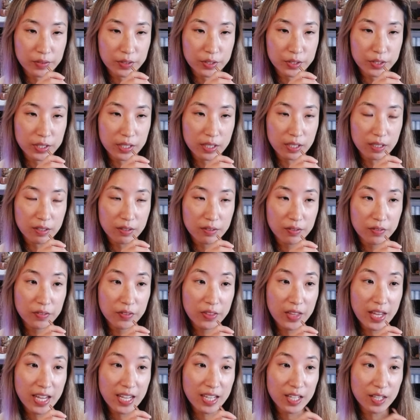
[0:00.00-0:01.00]
your shelf.
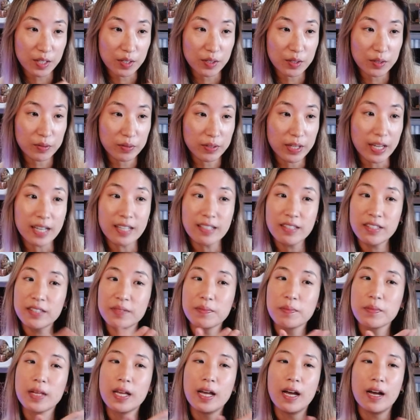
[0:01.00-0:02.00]
Thank you. Yes.
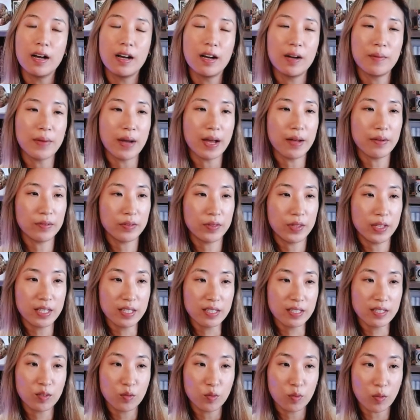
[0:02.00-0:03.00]
Um,
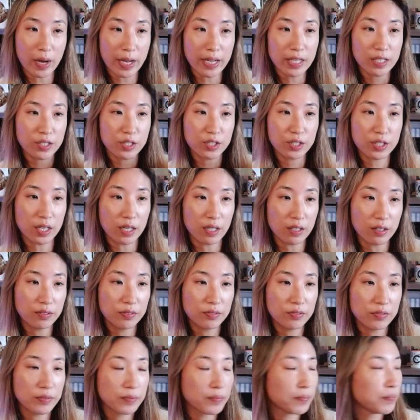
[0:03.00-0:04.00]
this white
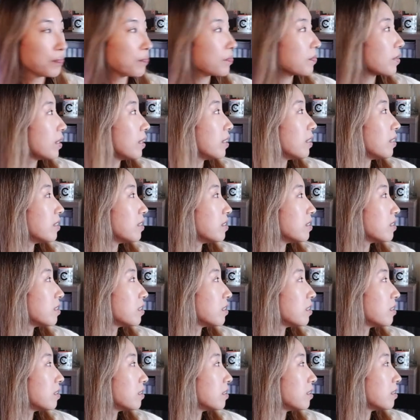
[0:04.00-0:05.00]
shelf is
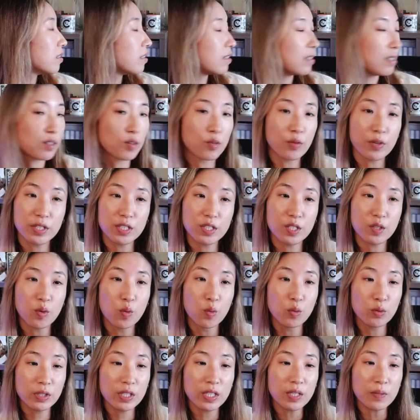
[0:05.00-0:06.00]
going to
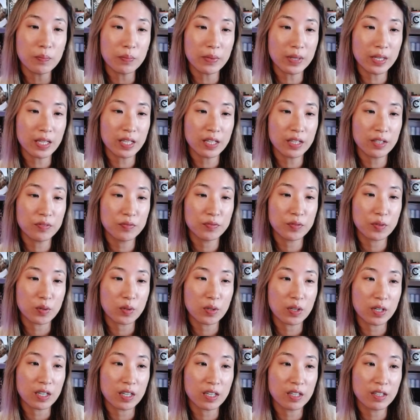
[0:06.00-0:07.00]
only be
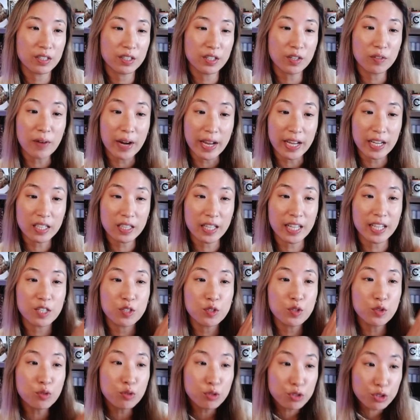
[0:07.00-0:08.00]
for, you're right, like
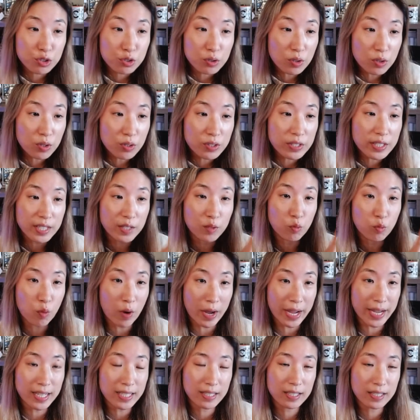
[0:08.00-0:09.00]
neutrals and
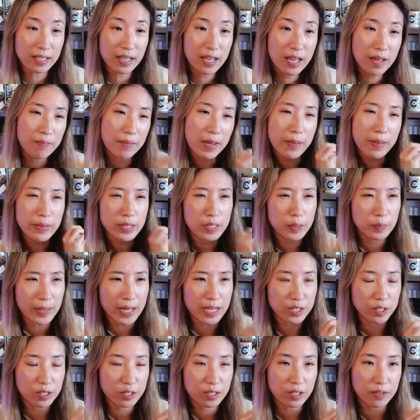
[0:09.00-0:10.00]
whites, maybe
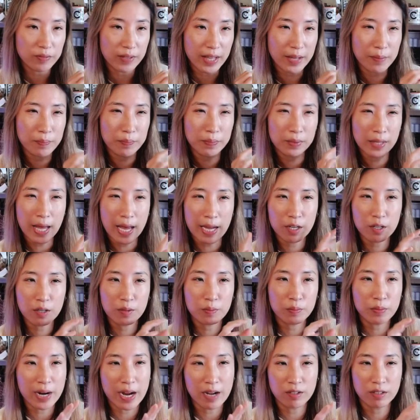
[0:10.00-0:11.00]
splashes of like black or
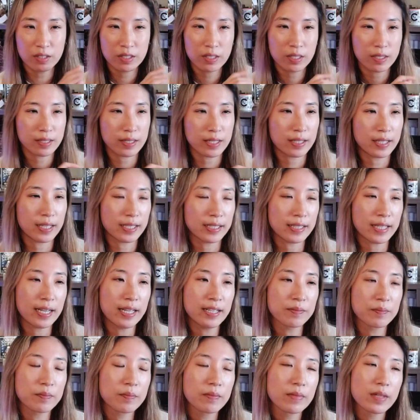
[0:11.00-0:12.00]
browns because I like
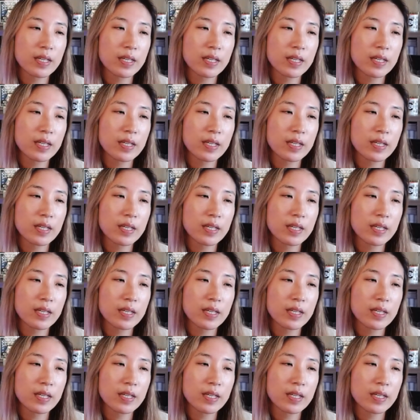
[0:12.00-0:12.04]
that.